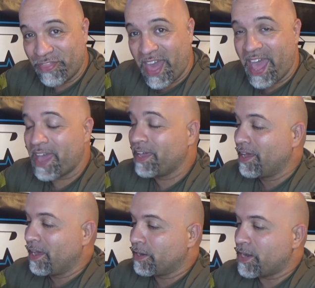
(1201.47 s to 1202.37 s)
that.
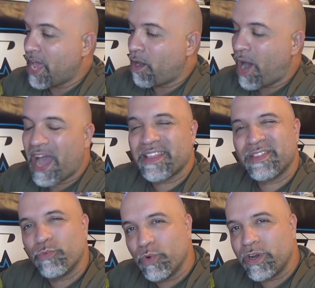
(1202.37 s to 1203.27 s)
Now, I
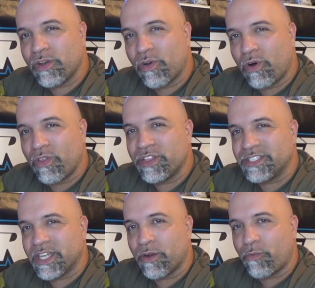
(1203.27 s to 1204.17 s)
wouldn't call
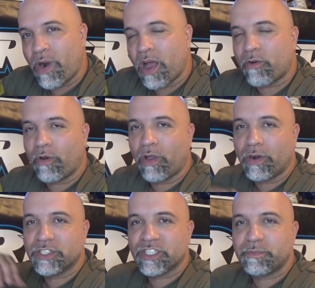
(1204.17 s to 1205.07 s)
this a rock
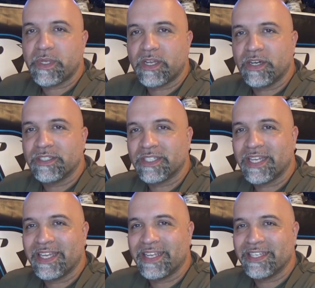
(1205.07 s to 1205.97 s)
crawler just because
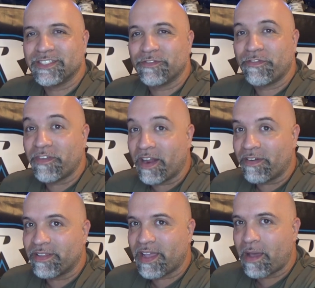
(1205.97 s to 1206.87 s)
it is
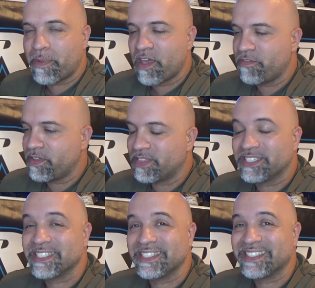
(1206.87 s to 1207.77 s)
very top heavy.
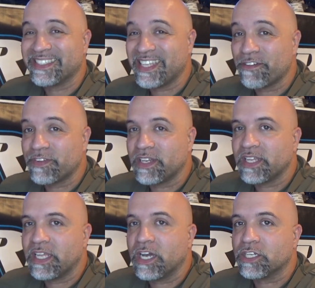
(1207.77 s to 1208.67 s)
This is
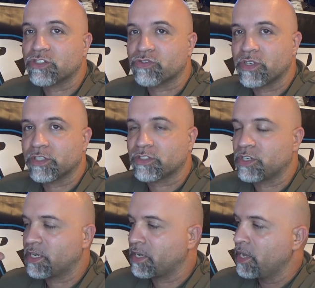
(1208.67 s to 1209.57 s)
definitely a trail
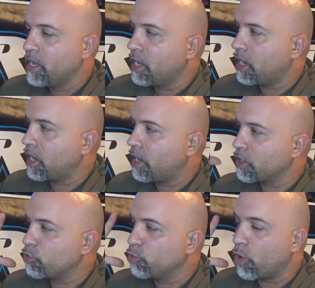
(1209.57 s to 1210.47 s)
truck.
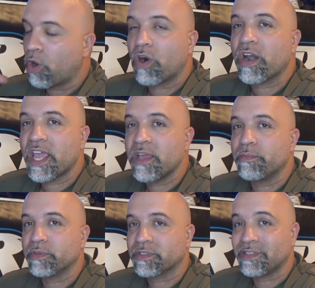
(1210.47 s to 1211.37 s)
You are
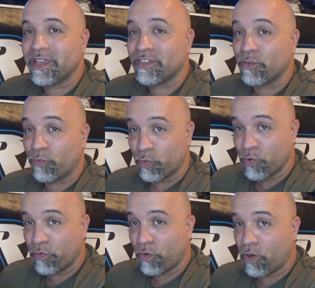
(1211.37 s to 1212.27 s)
able to take the
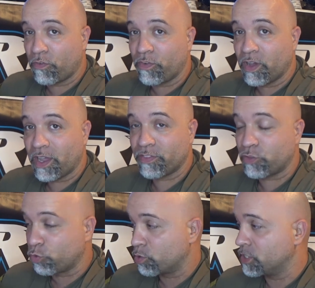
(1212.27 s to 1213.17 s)
roof off and the
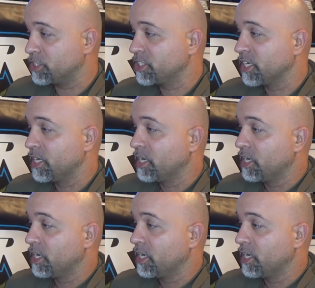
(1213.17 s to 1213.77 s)
doors